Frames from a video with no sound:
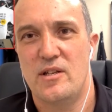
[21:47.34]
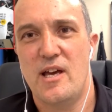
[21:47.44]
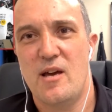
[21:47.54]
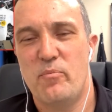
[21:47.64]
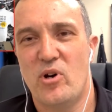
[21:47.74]

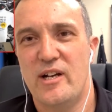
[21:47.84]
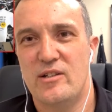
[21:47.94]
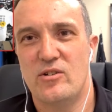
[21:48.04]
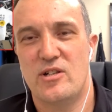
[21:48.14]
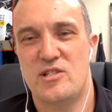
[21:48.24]
Yeah,
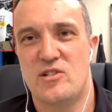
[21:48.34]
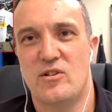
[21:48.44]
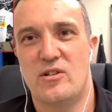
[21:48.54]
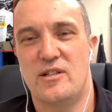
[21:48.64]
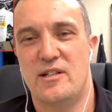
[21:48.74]
bike night's
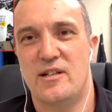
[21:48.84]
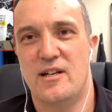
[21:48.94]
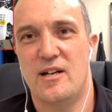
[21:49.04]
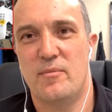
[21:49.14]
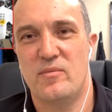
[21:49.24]
on,
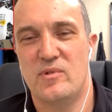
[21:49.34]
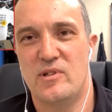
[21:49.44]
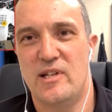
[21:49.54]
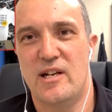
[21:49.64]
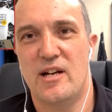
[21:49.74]
and
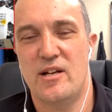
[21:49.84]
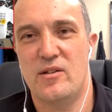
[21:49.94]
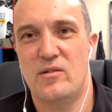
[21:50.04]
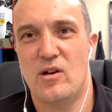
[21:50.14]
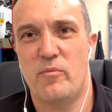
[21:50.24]
you
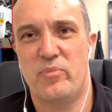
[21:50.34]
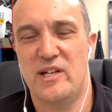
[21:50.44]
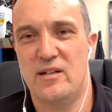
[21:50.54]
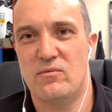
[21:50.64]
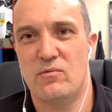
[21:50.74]
know, I've
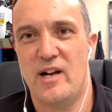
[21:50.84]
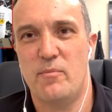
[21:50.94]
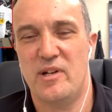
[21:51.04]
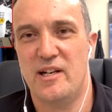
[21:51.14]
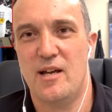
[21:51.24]
been
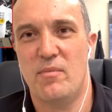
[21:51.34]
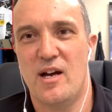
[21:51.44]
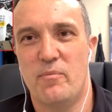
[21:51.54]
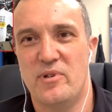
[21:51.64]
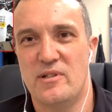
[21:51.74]
ramping them
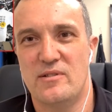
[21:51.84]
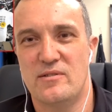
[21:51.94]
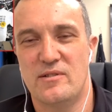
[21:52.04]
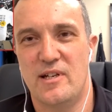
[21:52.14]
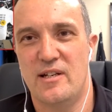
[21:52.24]
up,
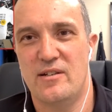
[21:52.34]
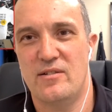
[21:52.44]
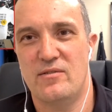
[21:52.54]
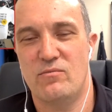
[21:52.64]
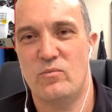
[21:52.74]
and
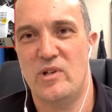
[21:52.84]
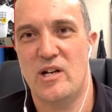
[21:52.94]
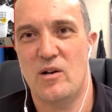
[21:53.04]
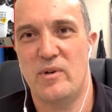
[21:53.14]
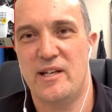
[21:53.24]
you
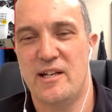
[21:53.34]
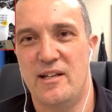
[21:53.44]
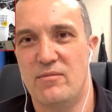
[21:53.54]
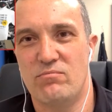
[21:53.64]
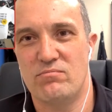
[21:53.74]
know, we're
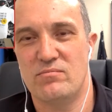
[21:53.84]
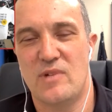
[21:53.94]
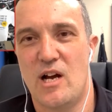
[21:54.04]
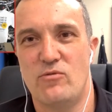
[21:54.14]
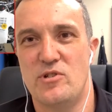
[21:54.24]
getting
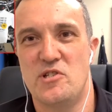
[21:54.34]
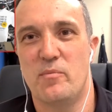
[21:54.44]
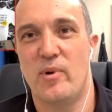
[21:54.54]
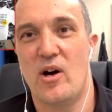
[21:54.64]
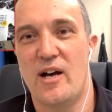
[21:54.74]
hundreds
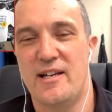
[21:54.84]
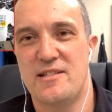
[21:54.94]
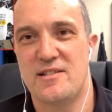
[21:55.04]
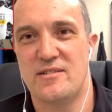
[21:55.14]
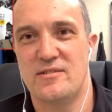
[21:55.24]
of
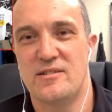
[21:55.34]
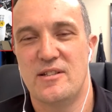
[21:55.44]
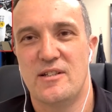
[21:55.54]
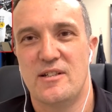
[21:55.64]
bikes, and